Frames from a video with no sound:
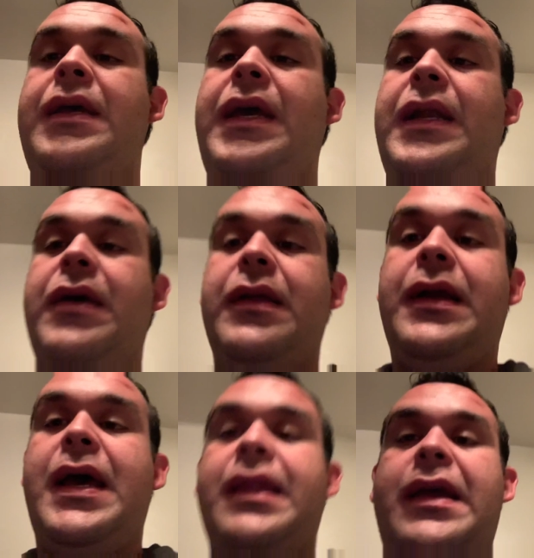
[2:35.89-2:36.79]
And now the
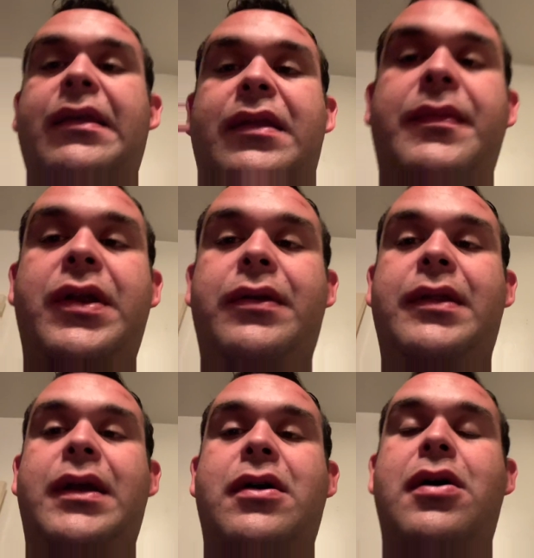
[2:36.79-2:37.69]
guy, the estimator
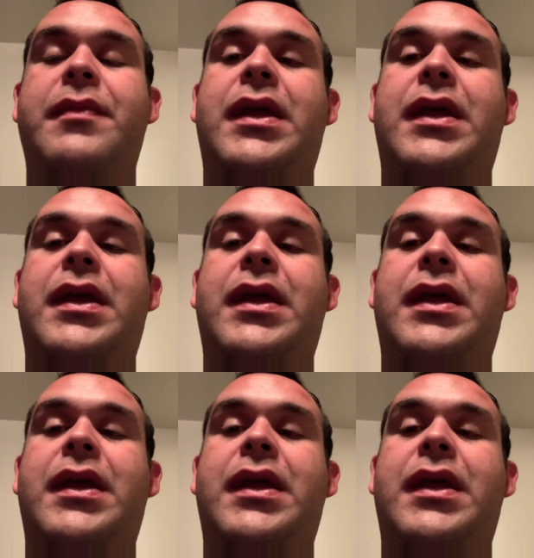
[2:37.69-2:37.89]
today called me.